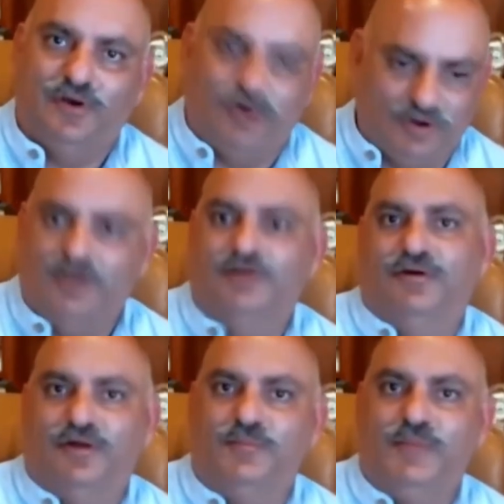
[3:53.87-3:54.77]
on a,
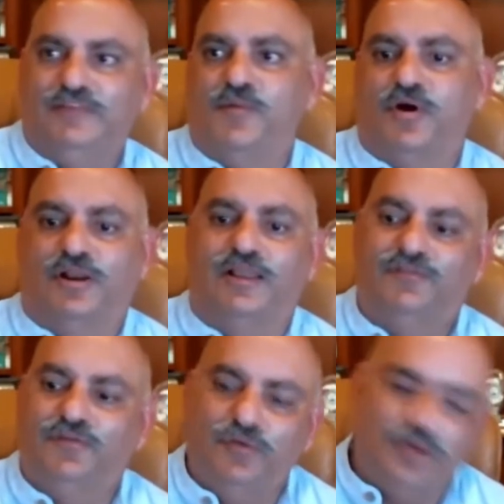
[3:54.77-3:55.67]
on a base model.
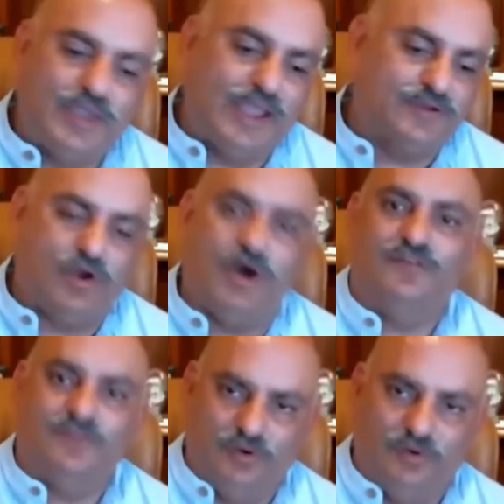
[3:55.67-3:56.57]
If you look at
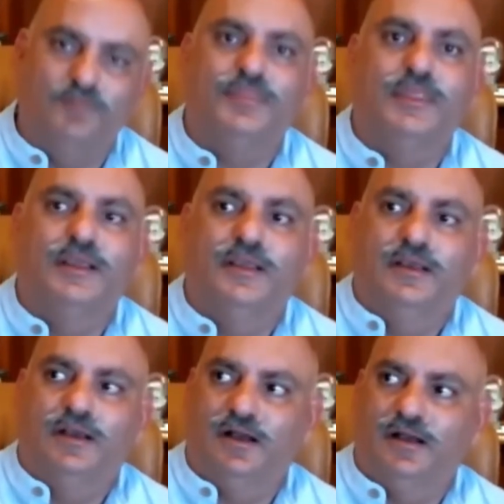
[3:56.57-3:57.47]
Costco,
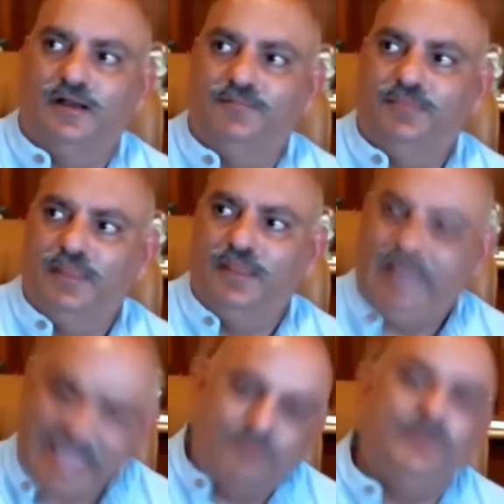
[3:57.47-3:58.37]
uh,
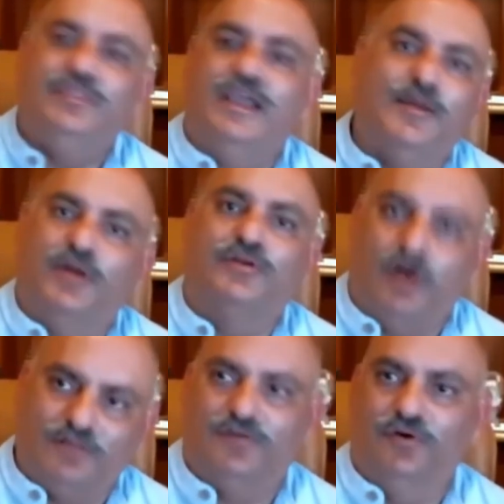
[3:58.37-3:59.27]
everything about
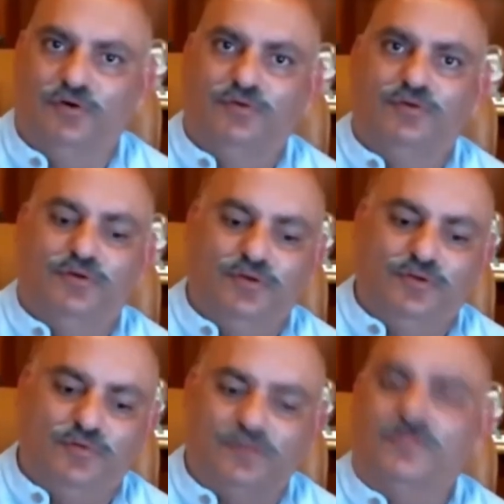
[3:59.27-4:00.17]
Costco was